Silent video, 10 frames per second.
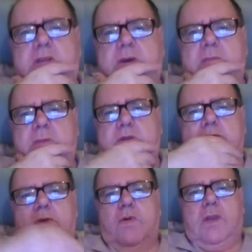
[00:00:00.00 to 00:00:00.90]
remember a
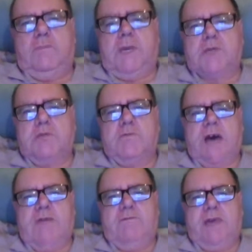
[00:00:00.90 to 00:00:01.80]
movie called The Beast with
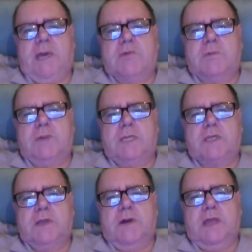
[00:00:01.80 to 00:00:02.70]
Five Fingers with
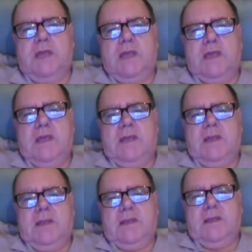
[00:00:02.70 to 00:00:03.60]
Peter Lorre?
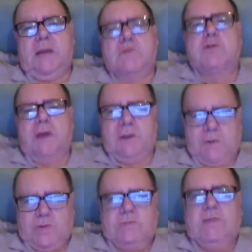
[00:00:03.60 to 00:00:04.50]
That was quite
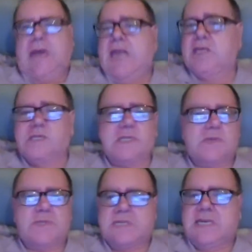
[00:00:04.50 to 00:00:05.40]
good. Ages
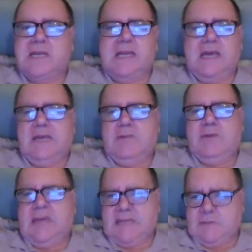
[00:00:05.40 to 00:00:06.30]
since I've seen it,
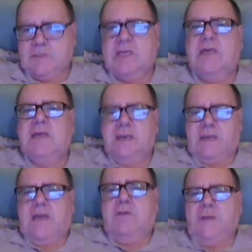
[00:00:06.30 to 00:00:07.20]
but yeah, that was it.
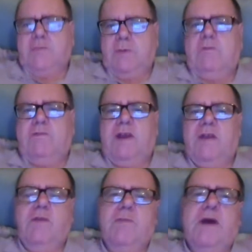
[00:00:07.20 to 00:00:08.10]
creepy one. It
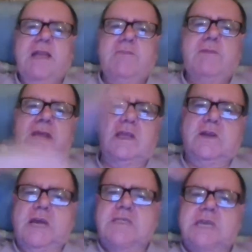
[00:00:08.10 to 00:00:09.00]
very reminded me of
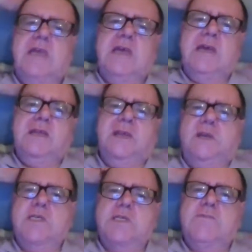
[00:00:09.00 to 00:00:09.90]
the
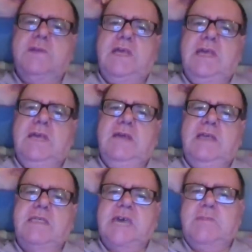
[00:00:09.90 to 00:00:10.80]
Christopher Lee
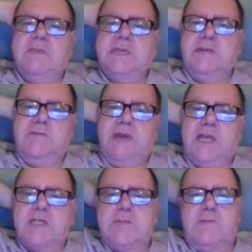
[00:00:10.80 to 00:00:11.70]
segments I
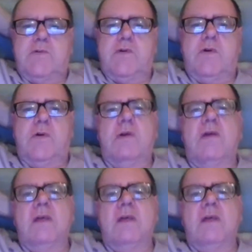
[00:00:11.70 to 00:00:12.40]
referred to before.